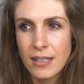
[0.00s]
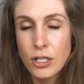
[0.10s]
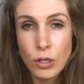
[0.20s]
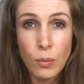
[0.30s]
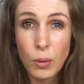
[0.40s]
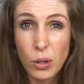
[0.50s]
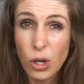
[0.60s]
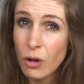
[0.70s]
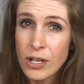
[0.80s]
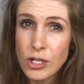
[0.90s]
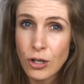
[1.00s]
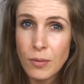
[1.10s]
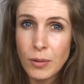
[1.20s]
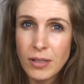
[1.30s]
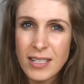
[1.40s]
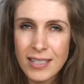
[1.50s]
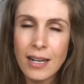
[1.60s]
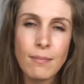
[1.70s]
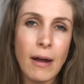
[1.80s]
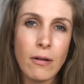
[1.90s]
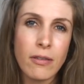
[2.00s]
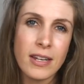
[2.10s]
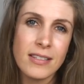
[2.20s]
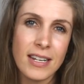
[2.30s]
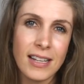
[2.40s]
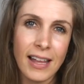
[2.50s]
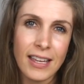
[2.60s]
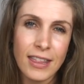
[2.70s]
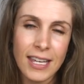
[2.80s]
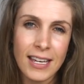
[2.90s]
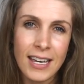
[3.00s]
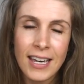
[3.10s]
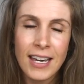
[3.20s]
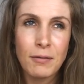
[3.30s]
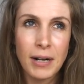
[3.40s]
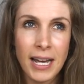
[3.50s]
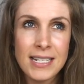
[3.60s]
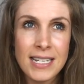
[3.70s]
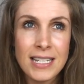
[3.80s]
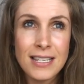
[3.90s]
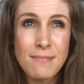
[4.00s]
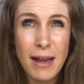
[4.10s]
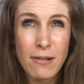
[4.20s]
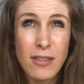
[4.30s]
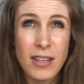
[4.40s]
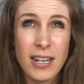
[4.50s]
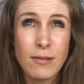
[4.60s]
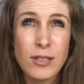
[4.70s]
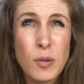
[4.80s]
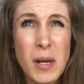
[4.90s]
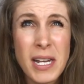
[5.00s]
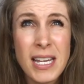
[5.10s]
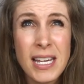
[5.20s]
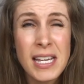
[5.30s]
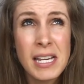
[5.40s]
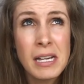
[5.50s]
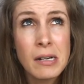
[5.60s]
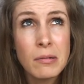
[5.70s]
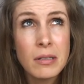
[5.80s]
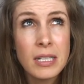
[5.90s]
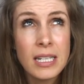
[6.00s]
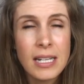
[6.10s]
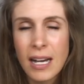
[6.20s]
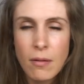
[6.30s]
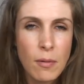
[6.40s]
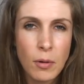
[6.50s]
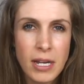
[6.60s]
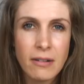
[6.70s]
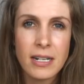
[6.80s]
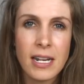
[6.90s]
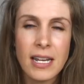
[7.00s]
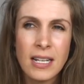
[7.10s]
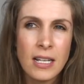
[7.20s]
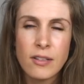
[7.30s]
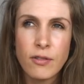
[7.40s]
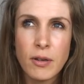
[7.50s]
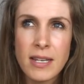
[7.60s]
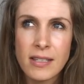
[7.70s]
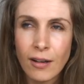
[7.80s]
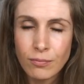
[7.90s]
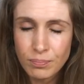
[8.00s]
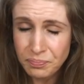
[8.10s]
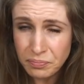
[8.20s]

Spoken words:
doable or enjoyable. It's like a marathon, isn't it? Like, think, when I did the marathon, it was a few years ago,